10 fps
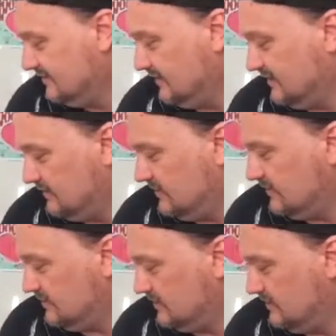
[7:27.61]
Now
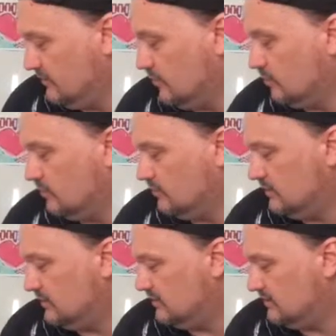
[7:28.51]
here's a girl
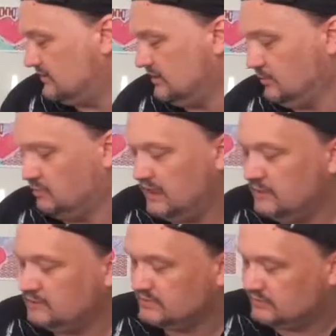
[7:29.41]
that's in a
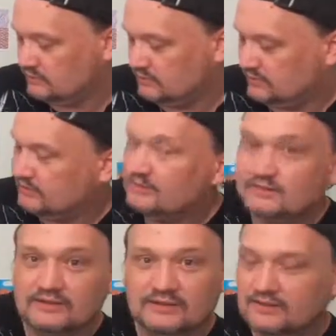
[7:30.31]
bathing suit.
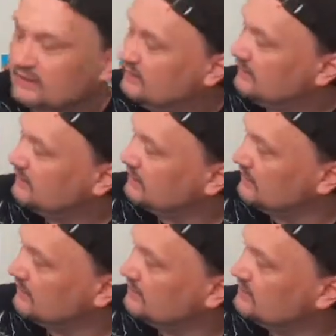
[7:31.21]

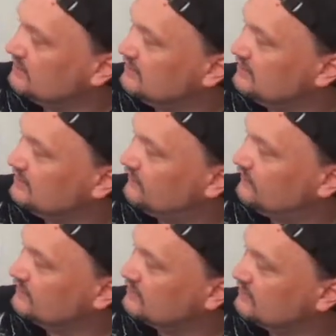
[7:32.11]
And she's
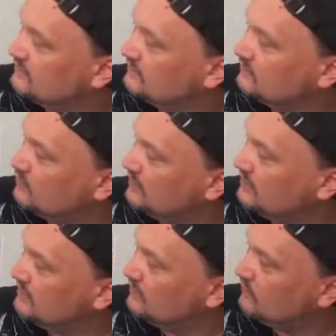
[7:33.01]
fixed
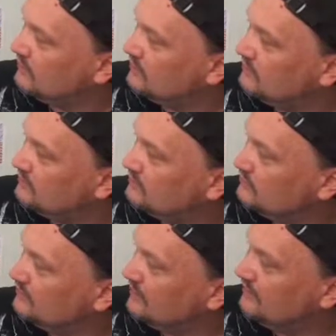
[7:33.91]
to get ready
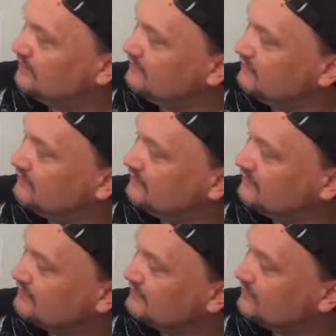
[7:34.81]
to dive
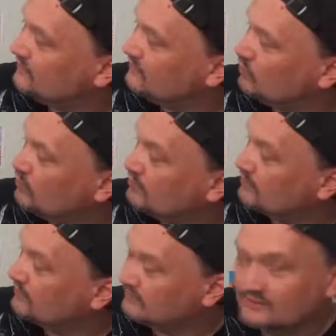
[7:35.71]
in the
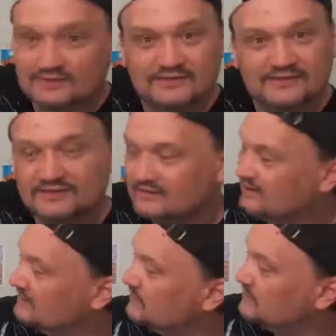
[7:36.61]
water.
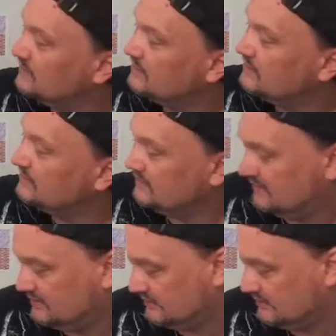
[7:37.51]
And that's what it is.